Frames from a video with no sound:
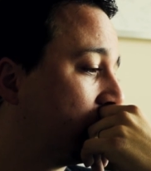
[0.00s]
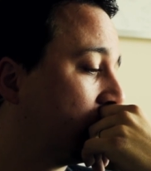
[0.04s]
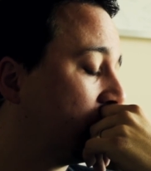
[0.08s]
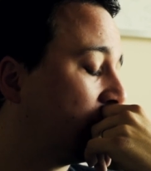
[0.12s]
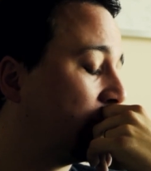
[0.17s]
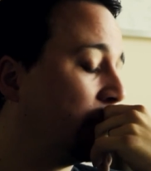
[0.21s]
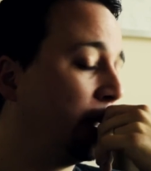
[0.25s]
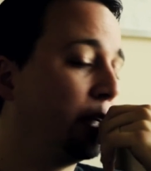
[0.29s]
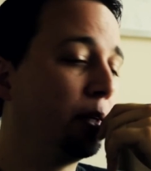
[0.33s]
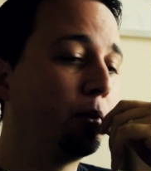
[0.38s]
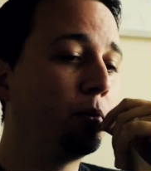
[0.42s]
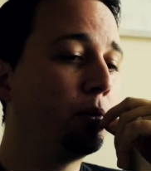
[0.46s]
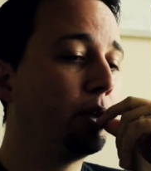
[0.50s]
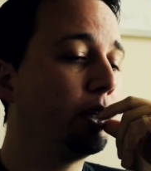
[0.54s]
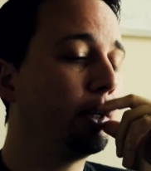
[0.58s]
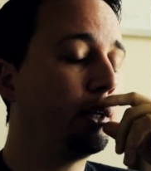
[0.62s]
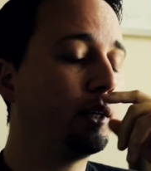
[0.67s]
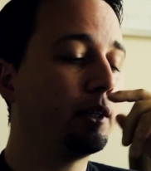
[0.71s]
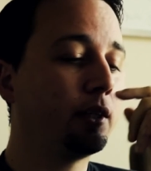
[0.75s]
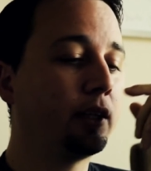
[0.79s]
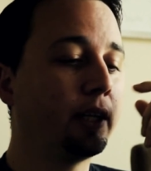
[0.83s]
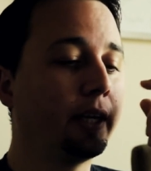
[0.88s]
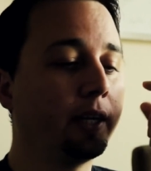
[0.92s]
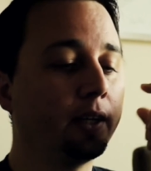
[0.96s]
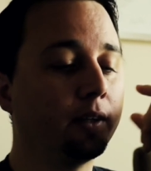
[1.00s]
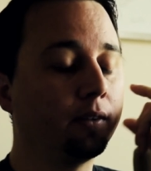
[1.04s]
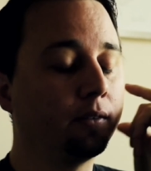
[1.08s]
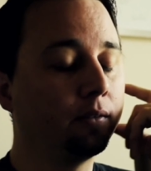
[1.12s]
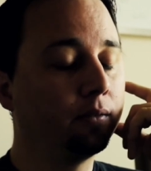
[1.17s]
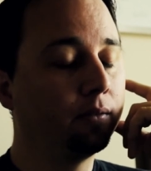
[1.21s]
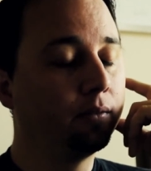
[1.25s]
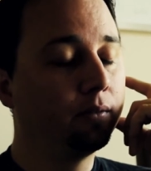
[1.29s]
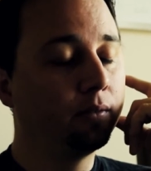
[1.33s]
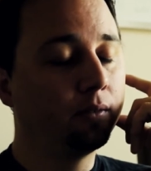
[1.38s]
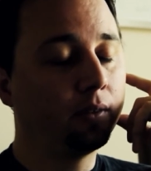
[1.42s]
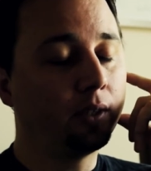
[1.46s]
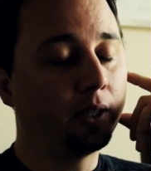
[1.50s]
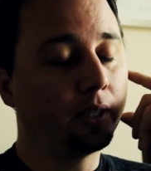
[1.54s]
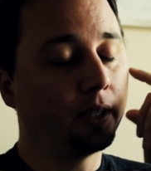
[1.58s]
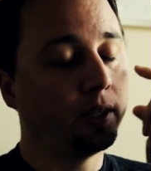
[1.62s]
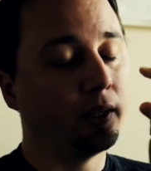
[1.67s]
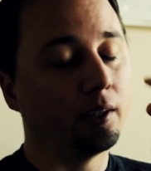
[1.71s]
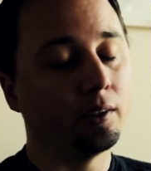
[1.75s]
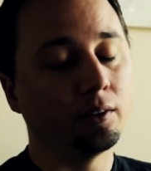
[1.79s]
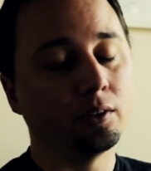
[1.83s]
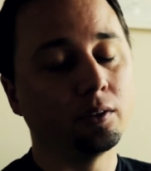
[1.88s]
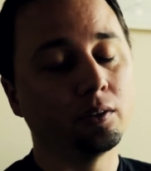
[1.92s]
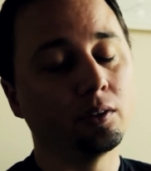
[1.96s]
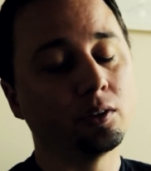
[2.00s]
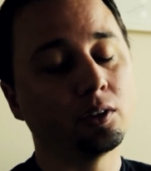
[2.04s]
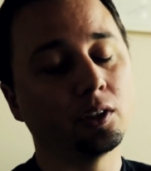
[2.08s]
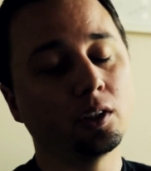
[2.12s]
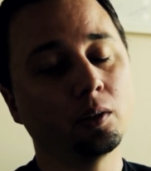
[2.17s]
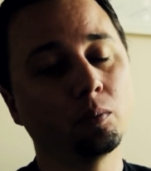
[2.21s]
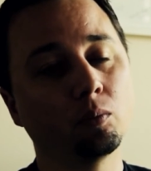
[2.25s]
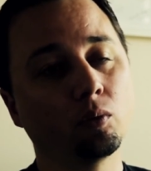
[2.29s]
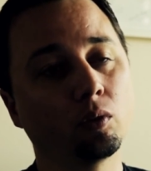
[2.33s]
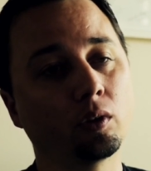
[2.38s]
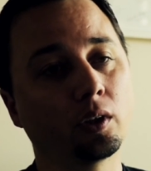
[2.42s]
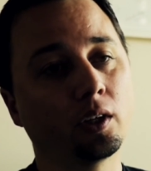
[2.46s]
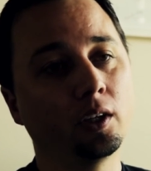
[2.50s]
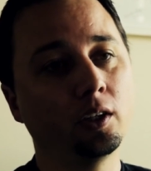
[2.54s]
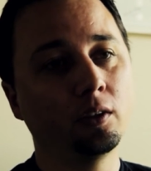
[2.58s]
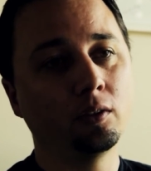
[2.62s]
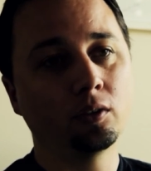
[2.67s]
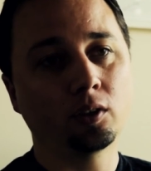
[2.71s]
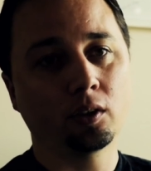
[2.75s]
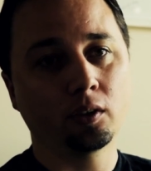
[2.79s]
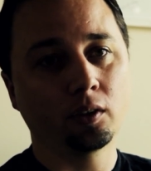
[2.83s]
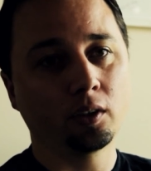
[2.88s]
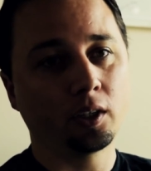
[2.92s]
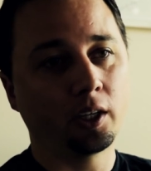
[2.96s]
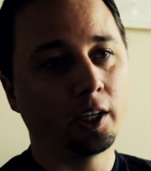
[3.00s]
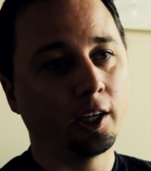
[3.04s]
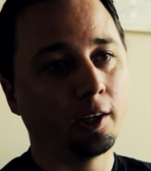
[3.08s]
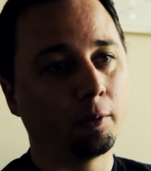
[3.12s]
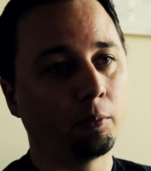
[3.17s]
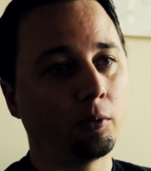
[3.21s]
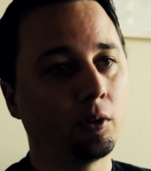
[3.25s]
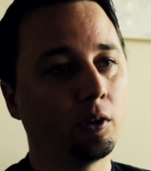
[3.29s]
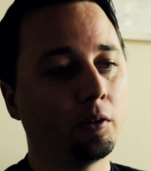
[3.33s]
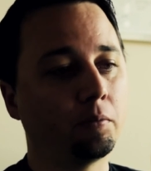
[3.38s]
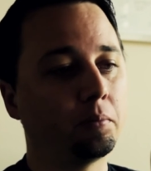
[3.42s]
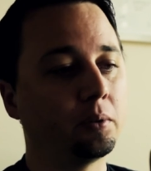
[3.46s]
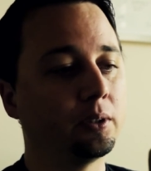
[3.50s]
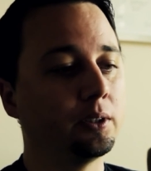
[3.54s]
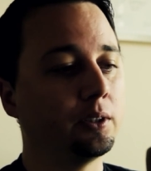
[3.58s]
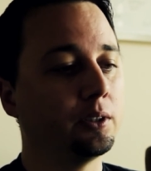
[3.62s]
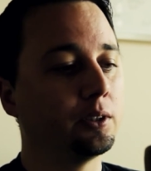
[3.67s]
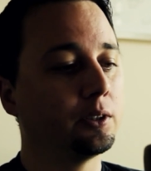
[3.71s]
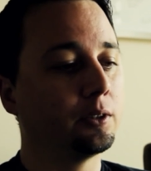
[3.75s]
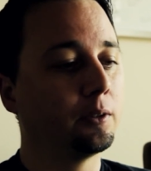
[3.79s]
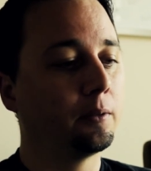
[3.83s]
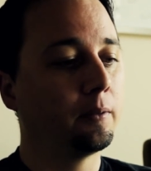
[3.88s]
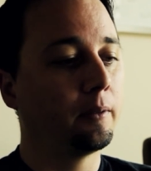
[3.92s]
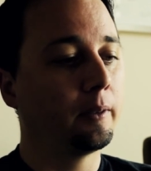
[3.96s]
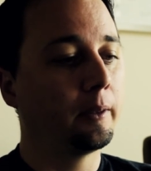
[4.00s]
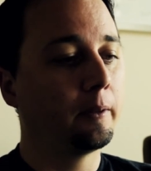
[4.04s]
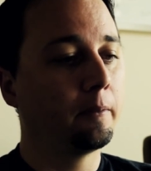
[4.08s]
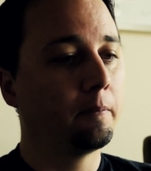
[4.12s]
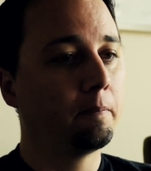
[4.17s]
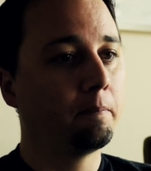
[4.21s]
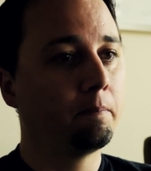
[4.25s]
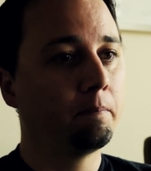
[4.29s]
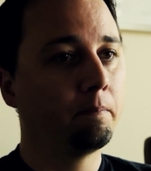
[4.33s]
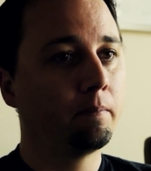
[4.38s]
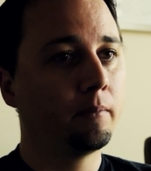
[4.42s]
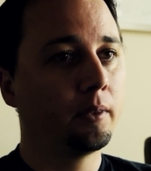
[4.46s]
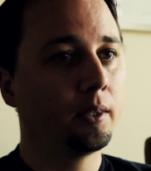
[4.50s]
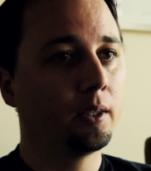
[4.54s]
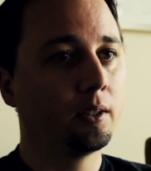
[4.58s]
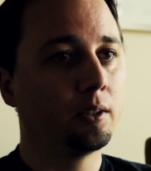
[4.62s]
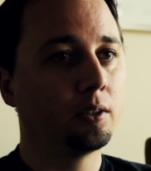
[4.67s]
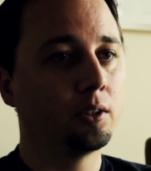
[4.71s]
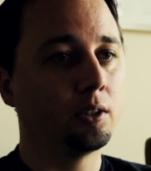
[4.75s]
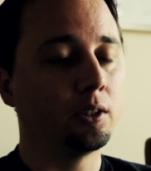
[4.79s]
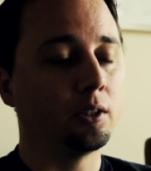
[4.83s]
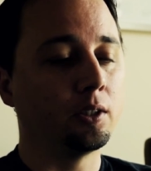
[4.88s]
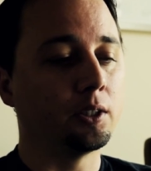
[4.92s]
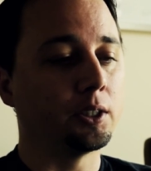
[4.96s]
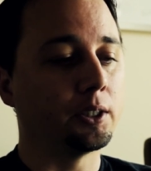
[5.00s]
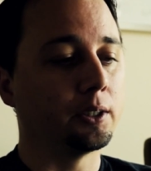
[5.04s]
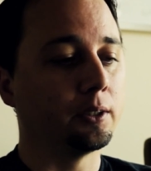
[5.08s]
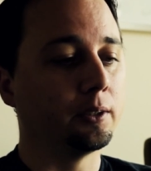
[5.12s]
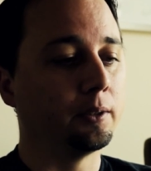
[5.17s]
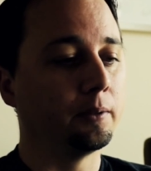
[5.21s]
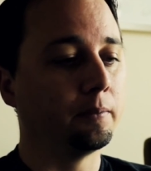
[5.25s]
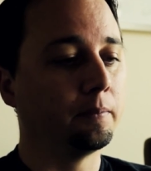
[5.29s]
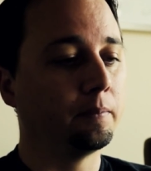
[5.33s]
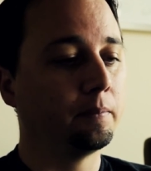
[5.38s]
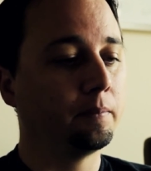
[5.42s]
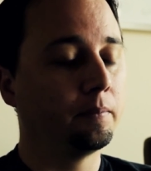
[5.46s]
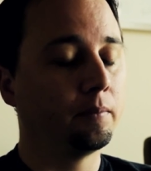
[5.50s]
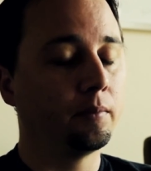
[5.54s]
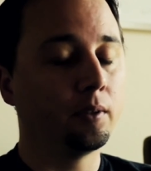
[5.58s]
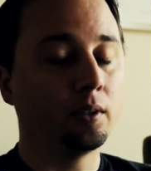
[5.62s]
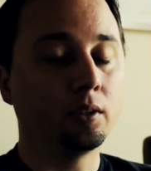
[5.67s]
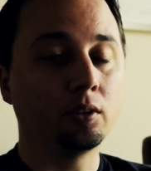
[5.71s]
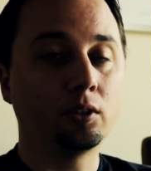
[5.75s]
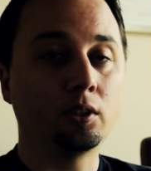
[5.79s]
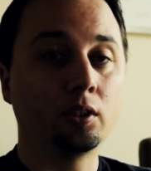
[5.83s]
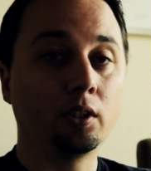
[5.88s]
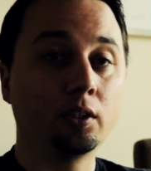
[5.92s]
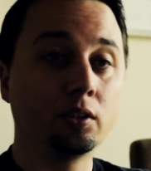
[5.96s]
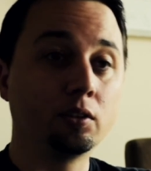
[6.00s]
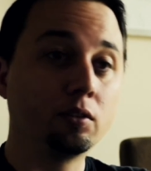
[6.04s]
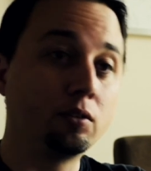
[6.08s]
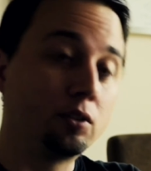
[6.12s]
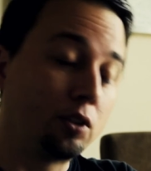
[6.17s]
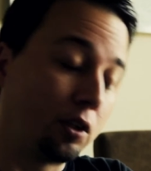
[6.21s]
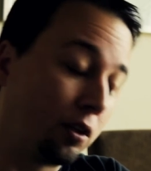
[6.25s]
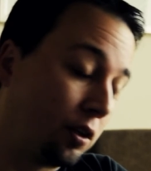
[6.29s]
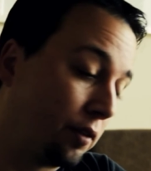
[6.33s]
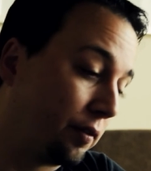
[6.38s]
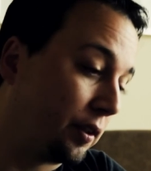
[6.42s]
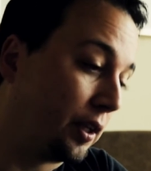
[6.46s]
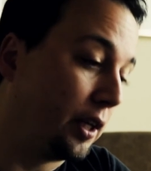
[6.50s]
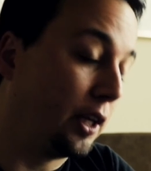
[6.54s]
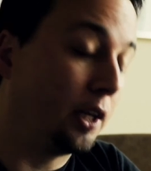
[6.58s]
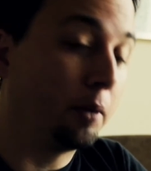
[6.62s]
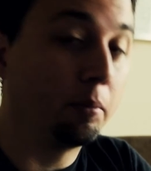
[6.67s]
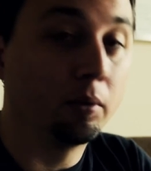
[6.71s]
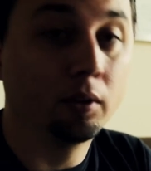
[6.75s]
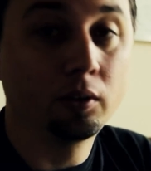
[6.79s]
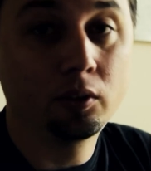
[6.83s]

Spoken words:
You know what? I can't do this anymore. Can you turn the camera off, please? Seriously. Turn off the camera.